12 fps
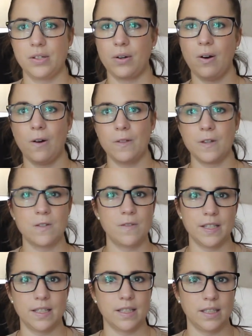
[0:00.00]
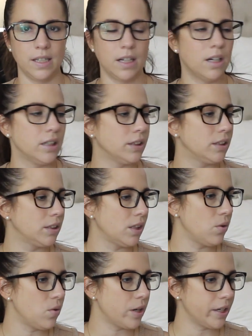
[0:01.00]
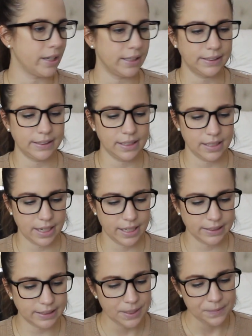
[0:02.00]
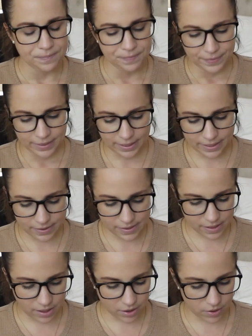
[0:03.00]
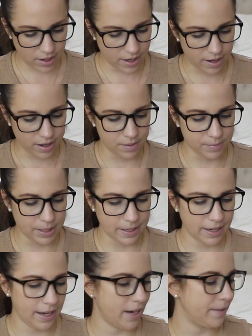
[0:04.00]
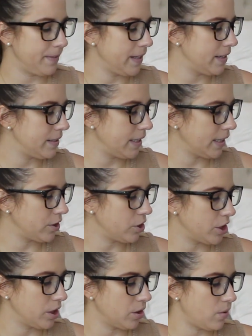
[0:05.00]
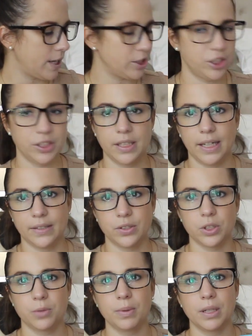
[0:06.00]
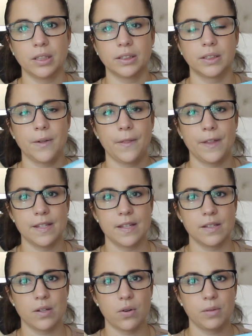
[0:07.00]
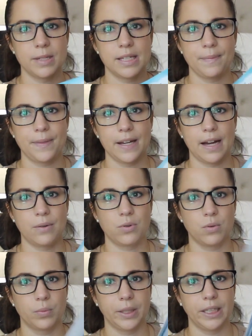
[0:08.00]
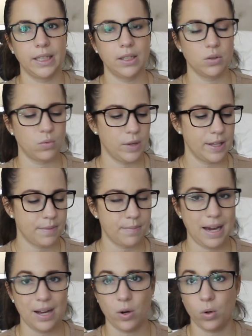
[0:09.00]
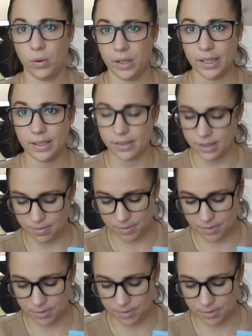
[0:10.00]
So all this fits in here. It's so organized and nice. And so I have the addiction questions and answers book. So this is going to be something I will read with my oldest.